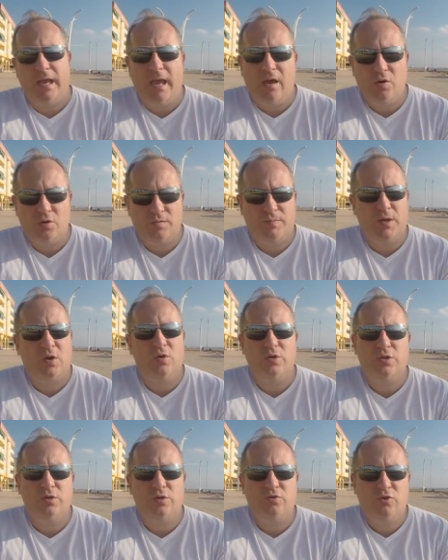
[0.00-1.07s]
the house
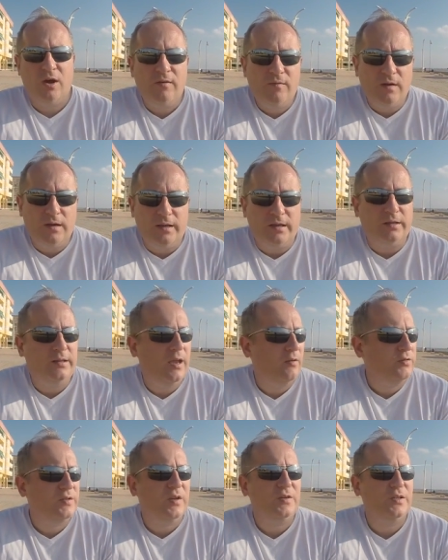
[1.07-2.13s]
because you're travelling,
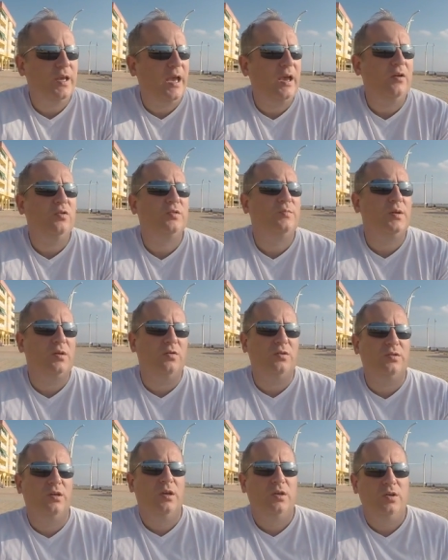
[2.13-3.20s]
downsize the house
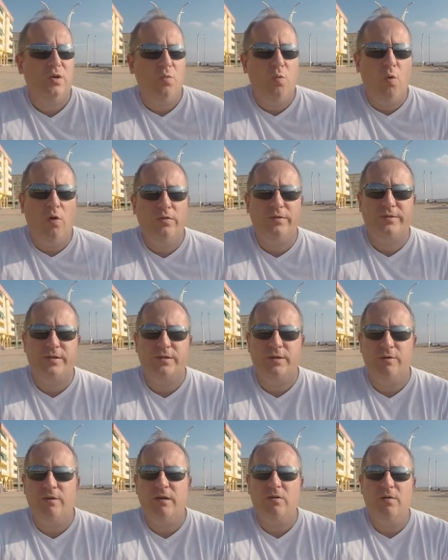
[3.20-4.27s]
because you want to
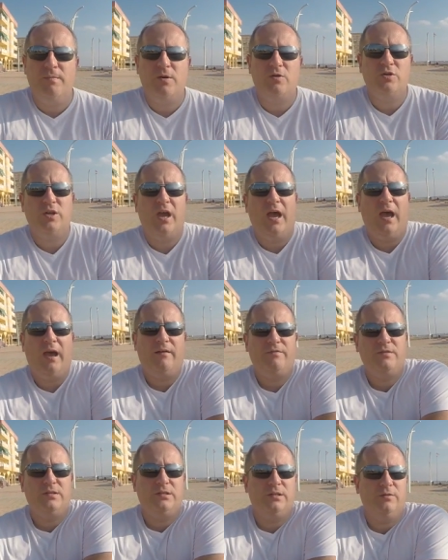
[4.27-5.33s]
do it, not because you have
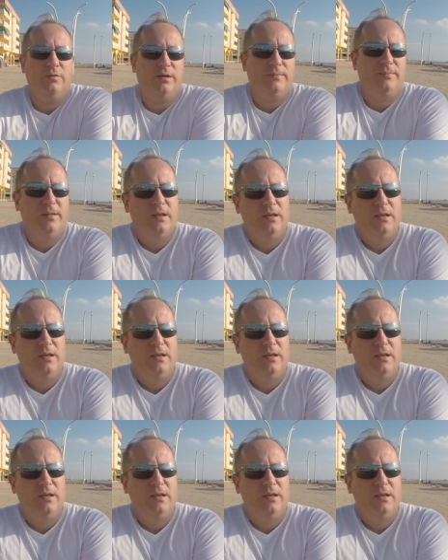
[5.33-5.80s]
to do it.